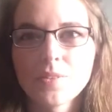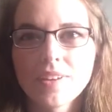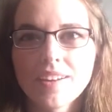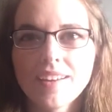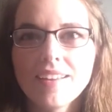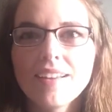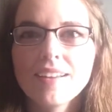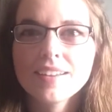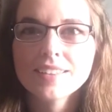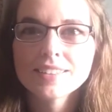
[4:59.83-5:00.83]
Okay,
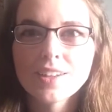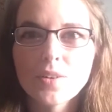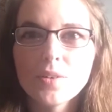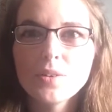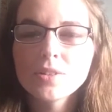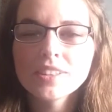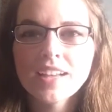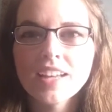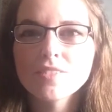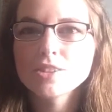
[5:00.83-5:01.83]
So you can
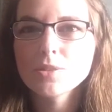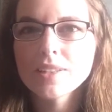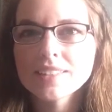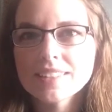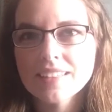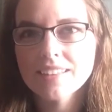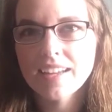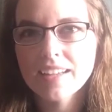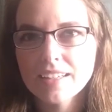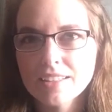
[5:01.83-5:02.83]
kind of do this
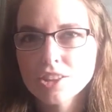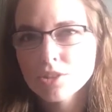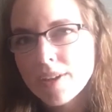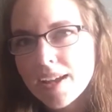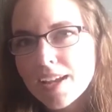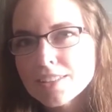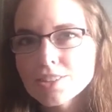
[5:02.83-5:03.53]
like charades or